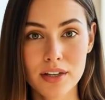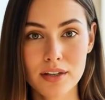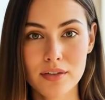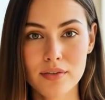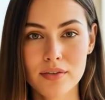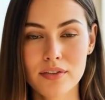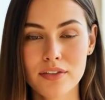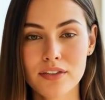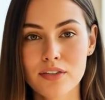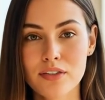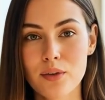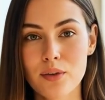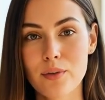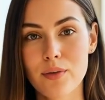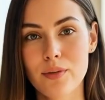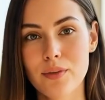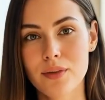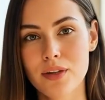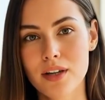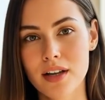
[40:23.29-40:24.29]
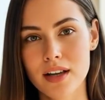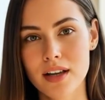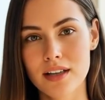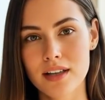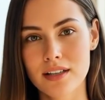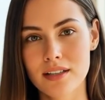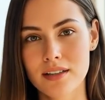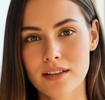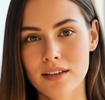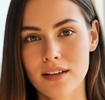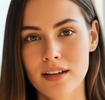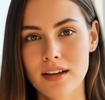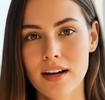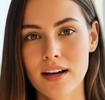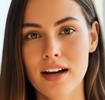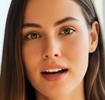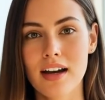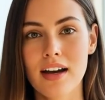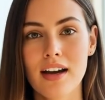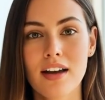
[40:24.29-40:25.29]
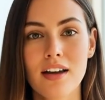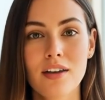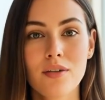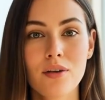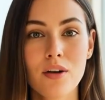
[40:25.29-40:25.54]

and demanding to see financial records.